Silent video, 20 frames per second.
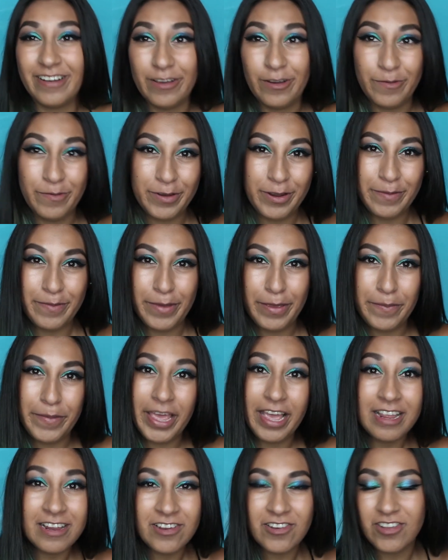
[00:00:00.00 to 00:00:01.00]
to open up my
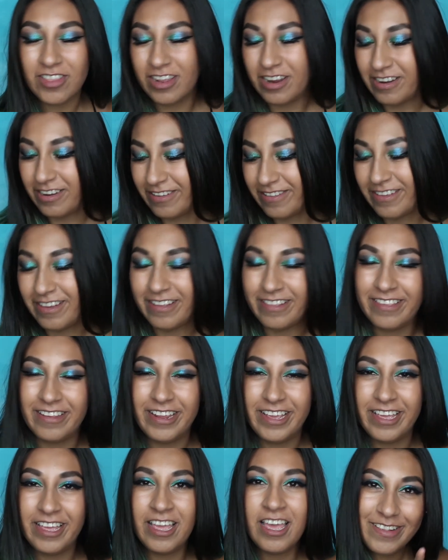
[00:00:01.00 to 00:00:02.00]
package that I just got
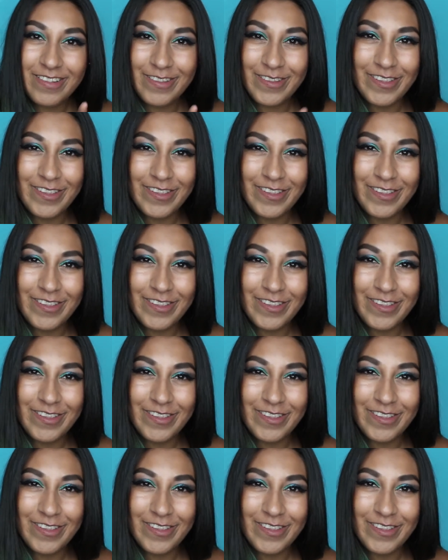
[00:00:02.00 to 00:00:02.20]
today.